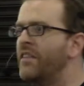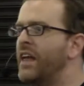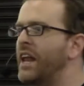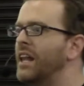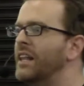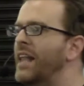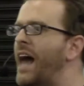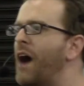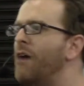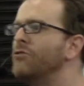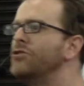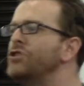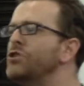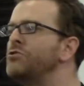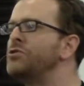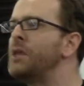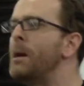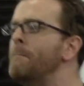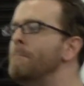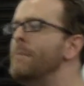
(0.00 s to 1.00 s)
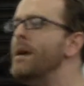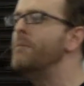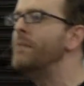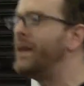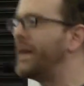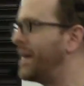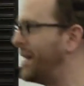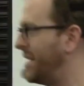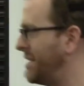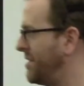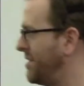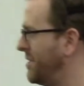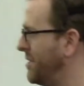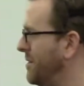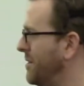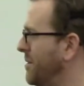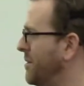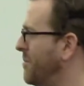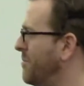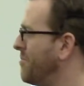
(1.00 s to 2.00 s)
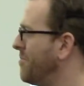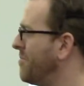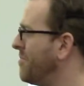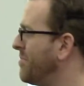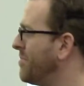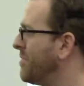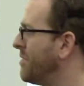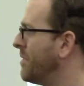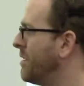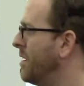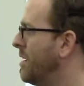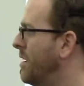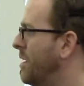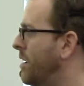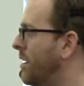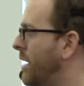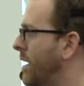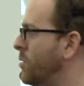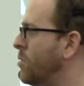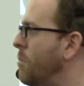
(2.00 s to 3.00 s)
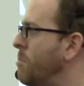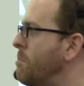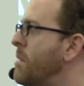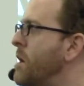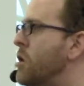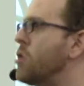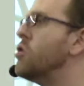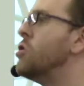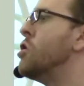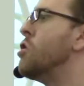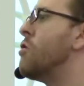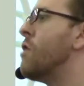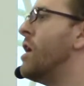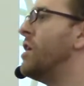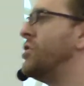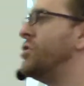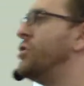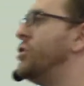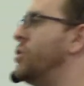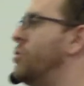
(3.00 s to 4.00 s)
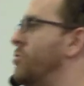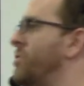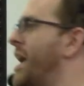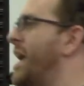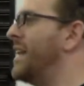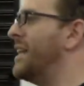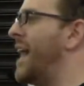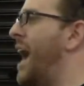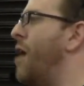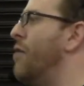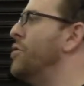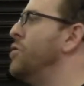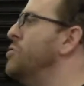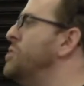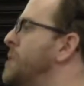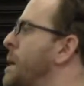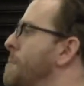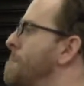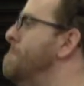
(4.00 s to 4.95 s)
that allows you to mimic it. Okay, that's what mirror neurons do. They allow you to